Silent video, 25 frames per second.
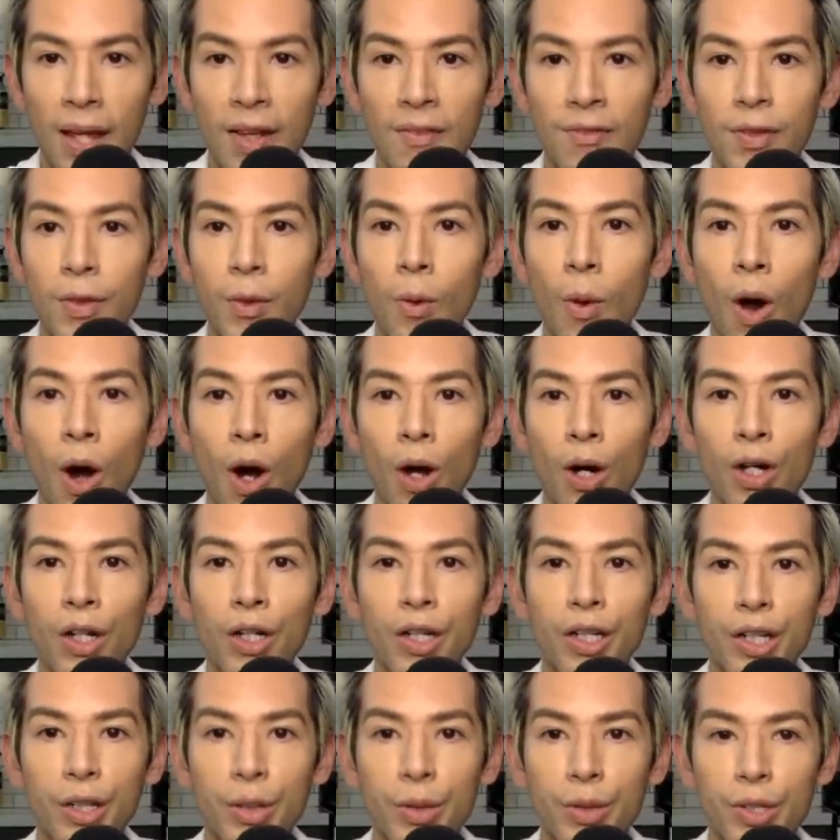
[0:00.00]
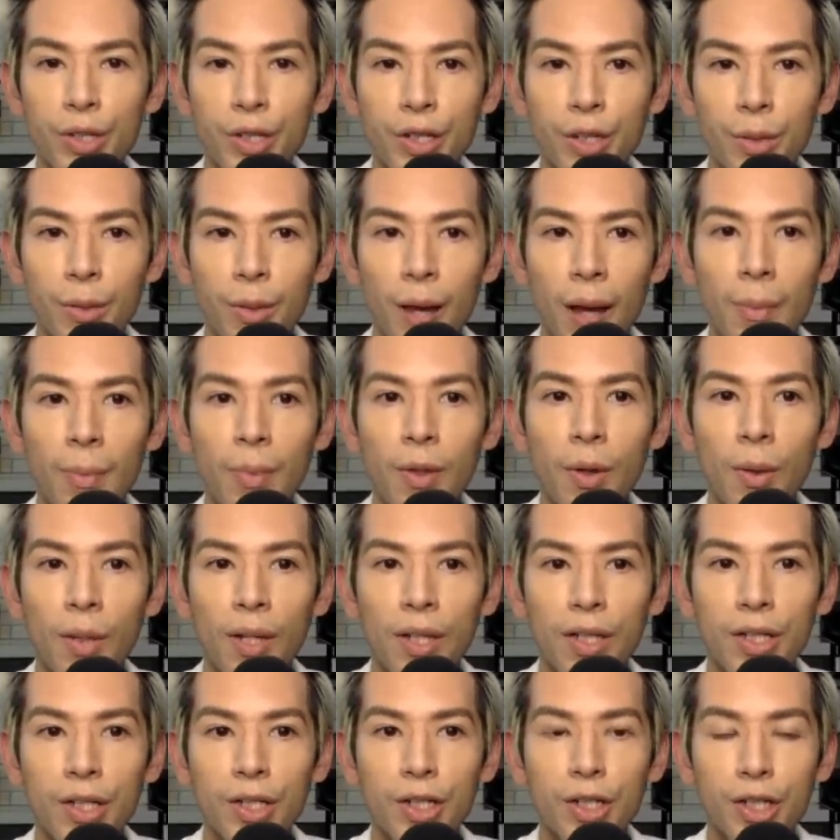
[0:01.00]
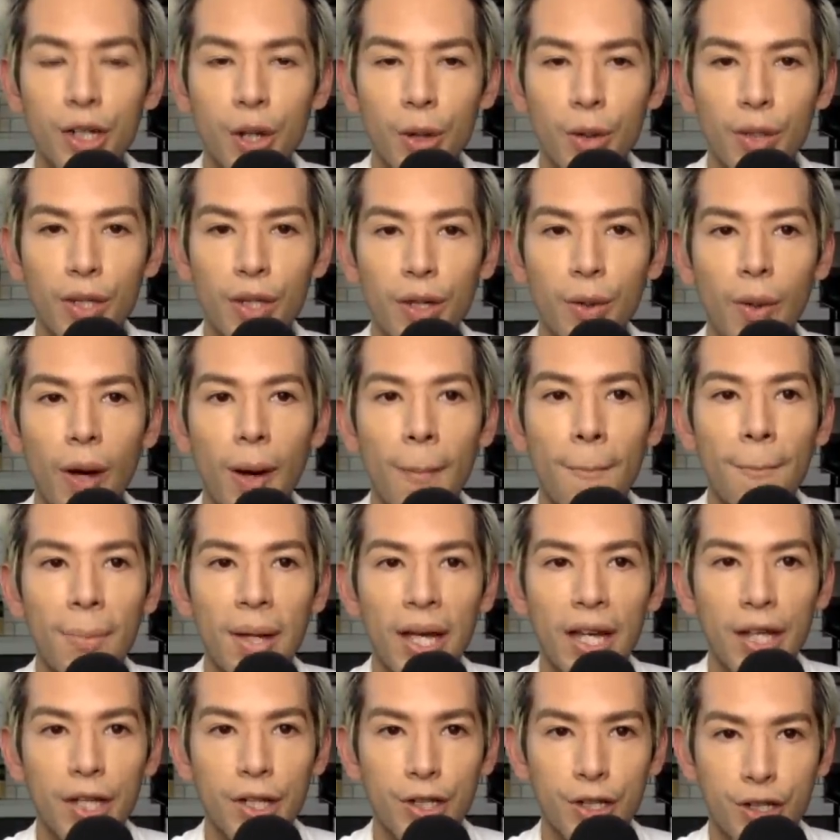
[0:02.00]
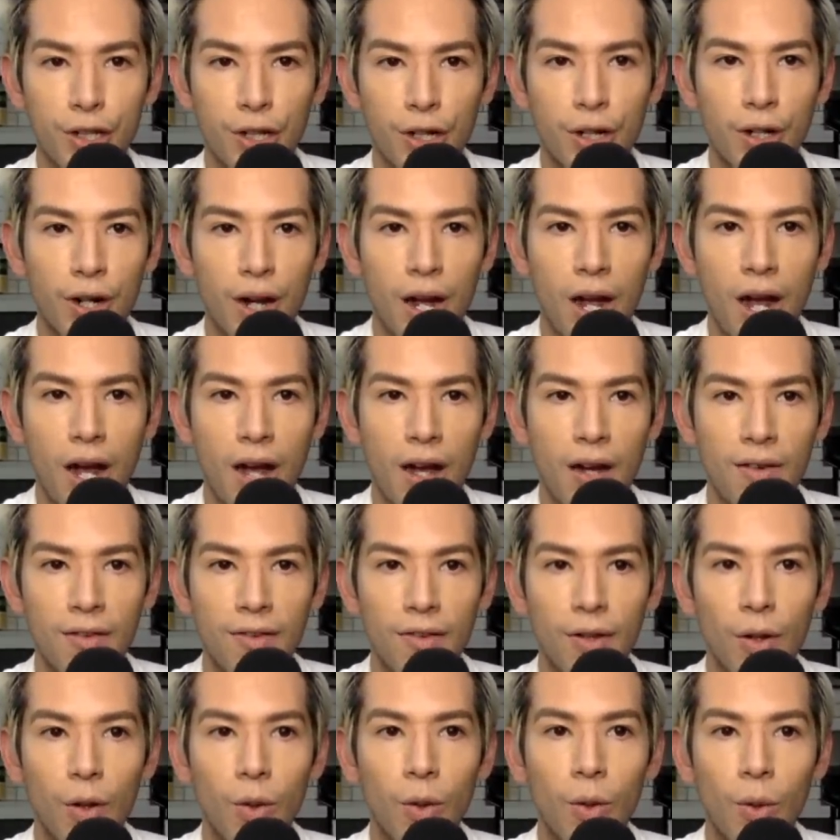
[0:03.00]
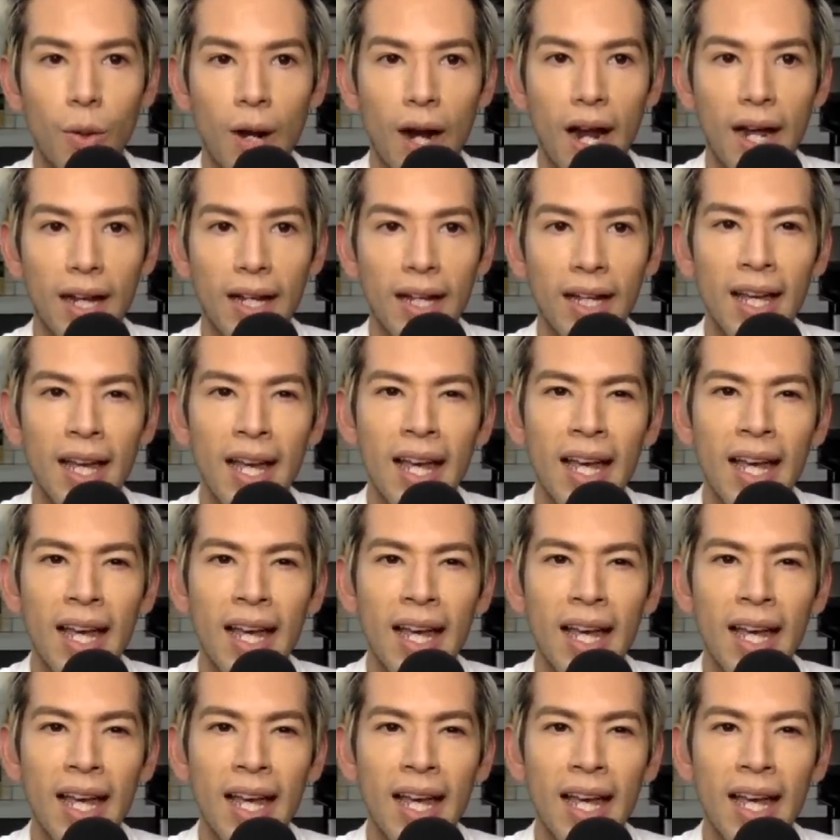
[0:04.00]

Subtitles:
If you are on YouTube, I'm going to show you a picture of Greg.